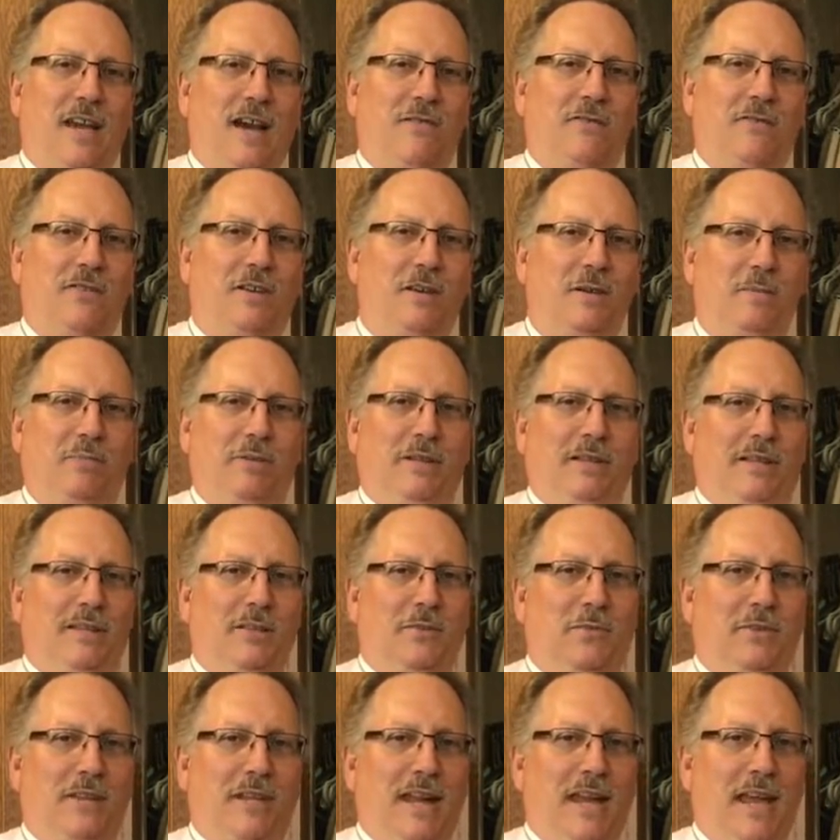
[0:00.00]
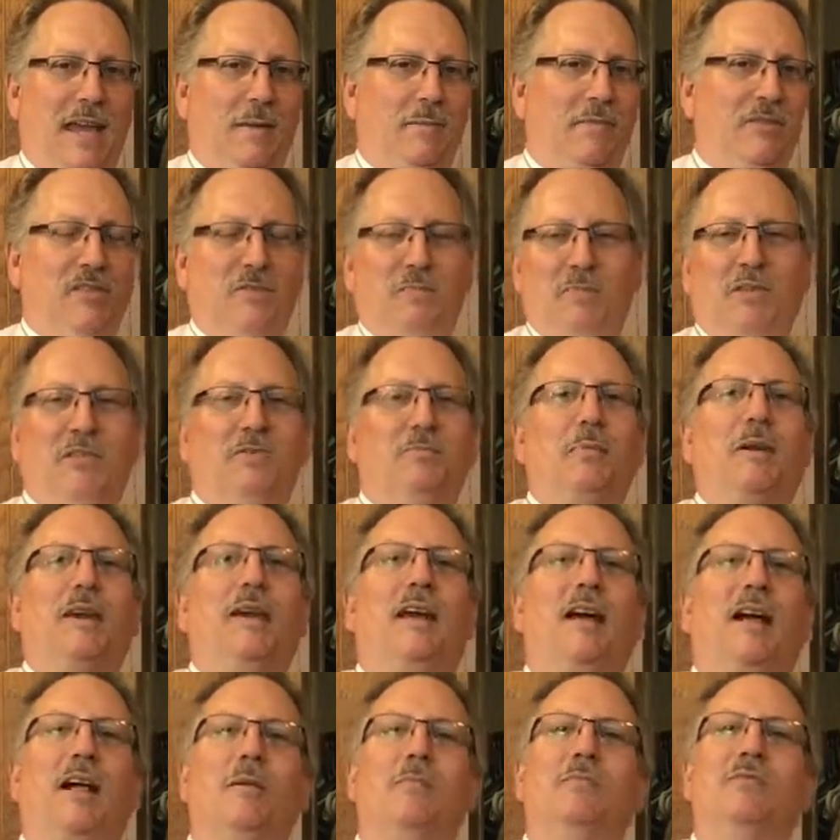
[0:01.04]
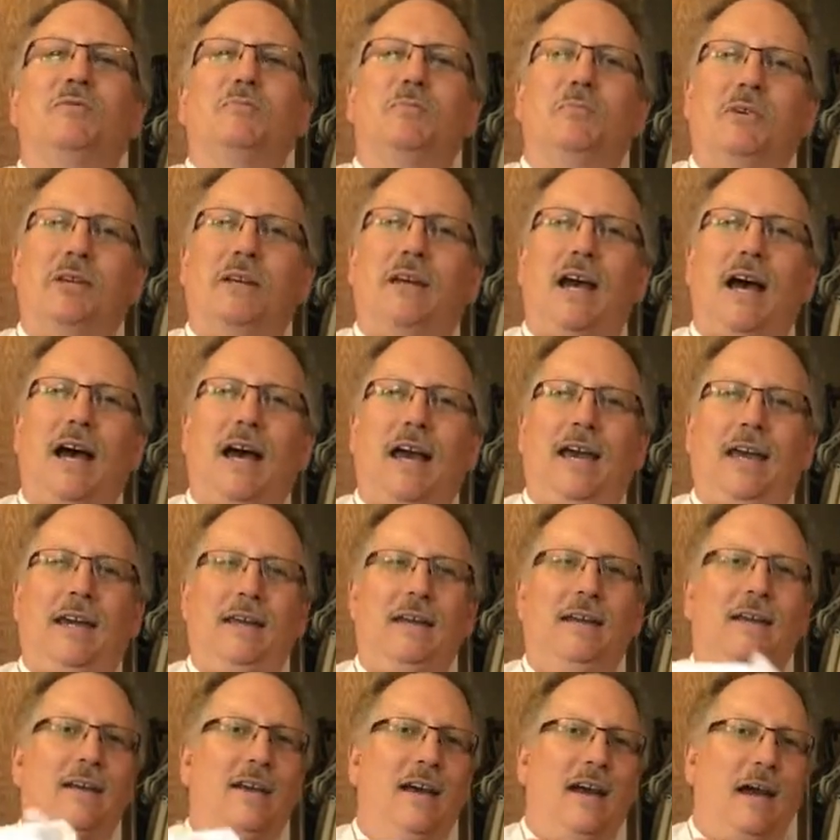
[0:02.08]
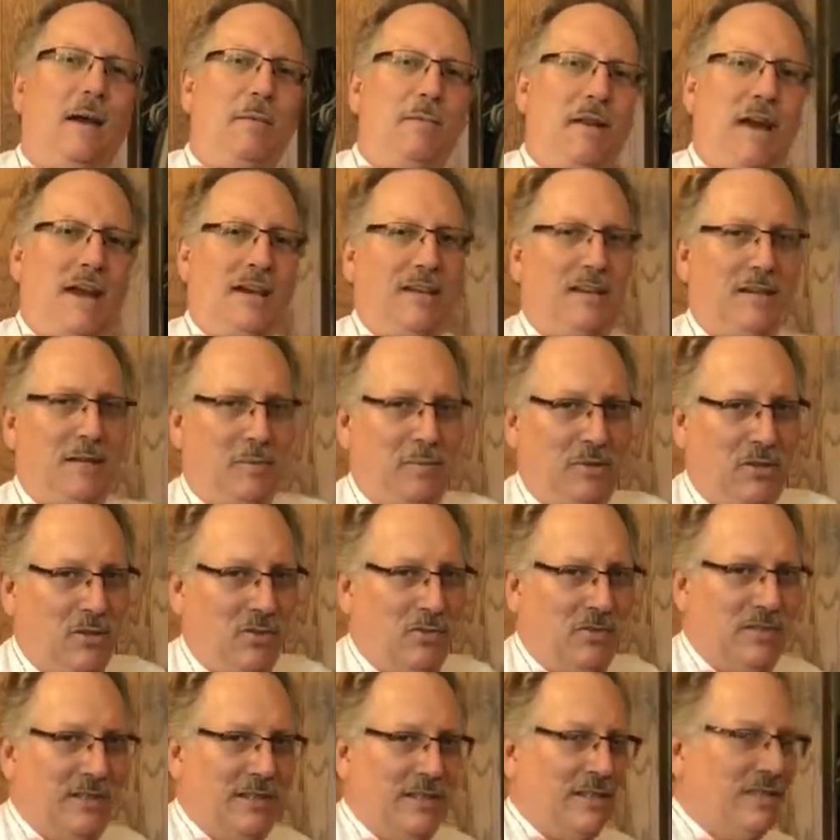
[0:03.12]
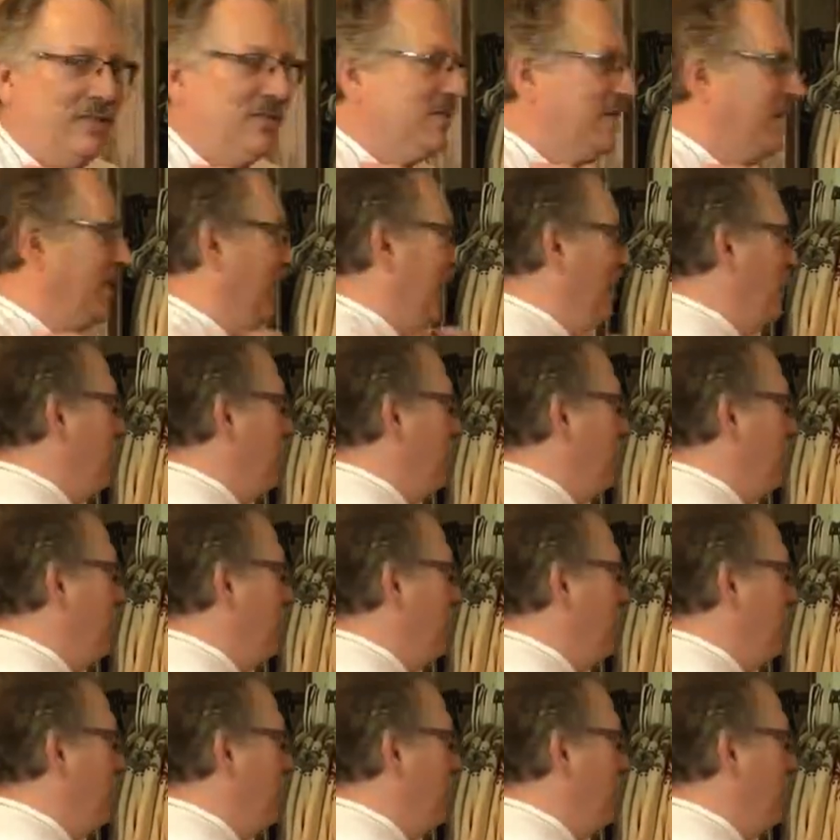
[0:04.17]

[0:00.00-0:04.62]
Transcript: cover completely with an amice, plus my alb is pretty high, I'm not going to be using this. Today.